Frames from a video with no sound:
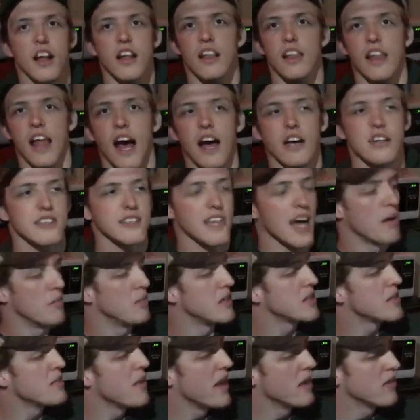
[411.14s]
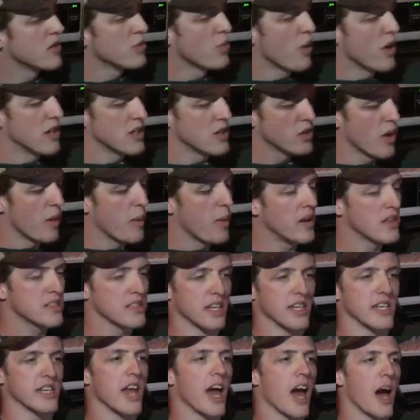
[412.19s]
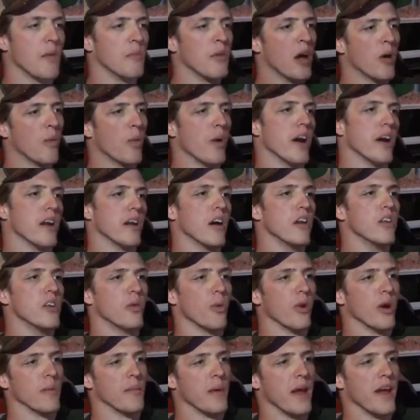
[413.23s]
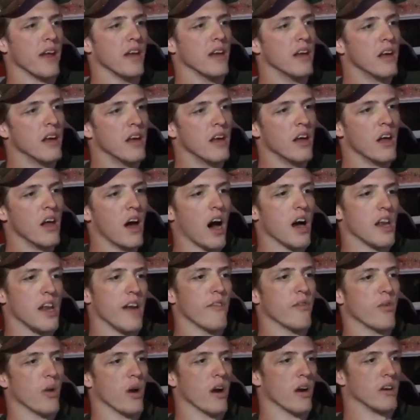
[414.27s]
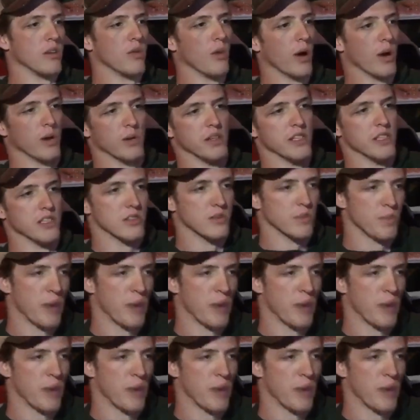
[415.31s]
Last time this man was wearing sweatpants, like, yeah, I'm not wearing underwear, man. I never wear underwear with these